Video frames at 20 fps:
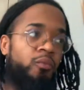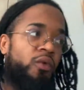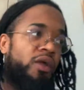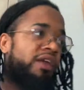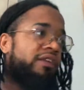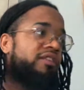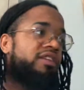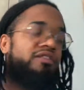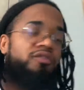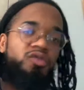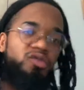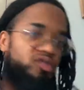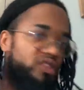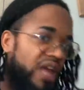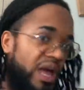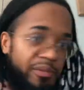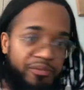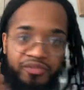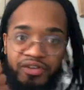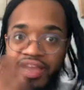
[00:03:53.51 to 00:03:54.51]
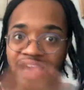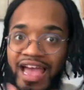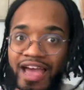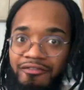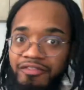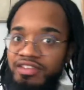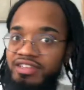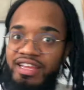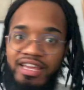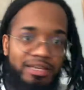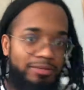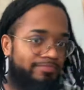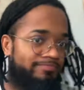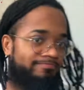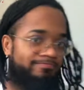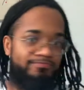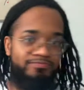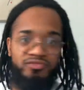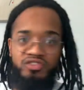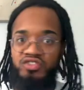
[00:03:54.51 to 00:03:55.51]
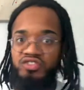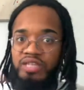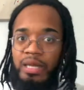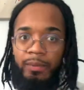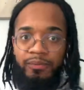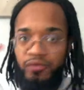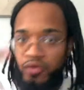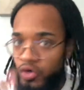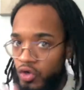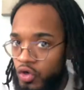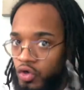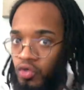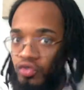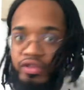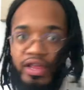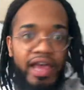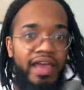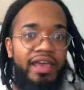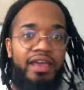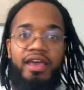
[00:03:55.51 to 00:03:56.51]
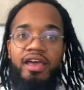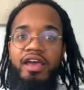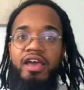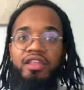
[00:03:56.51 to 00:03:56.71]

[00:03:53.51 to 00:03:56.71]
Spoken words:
Even if you stop for half a day, you stop for a whole day.